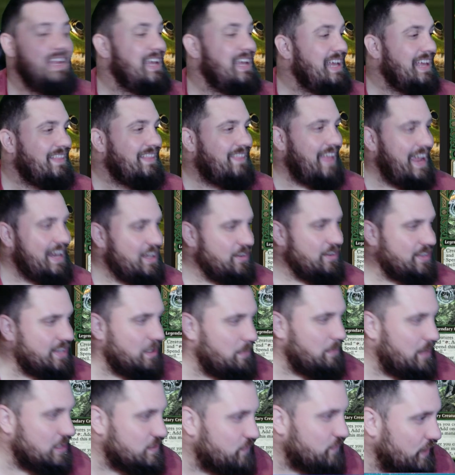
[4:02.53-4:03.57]
Thank you so
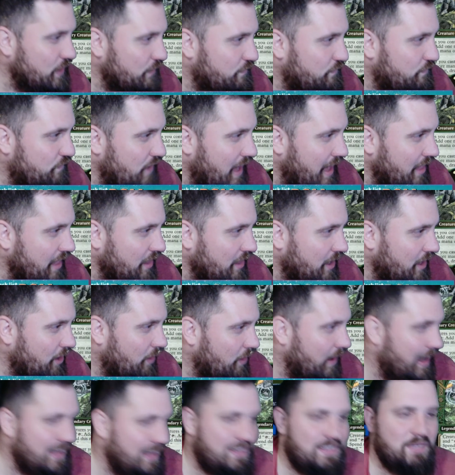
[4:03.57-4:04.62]
much for the follow,
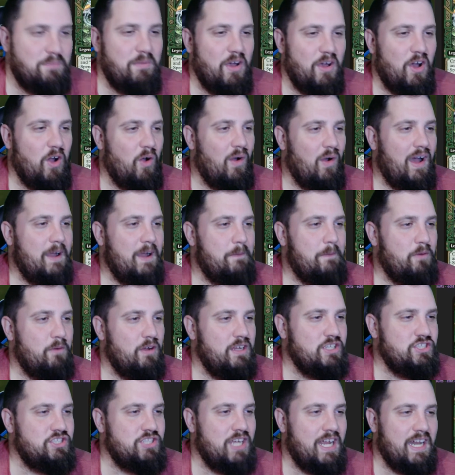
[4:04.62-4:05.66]
SMO. I
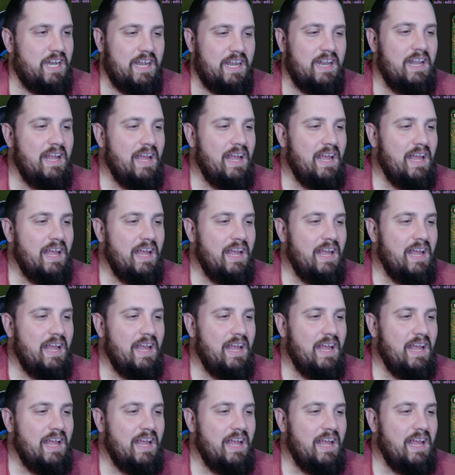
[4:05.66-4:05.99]
appreciate it.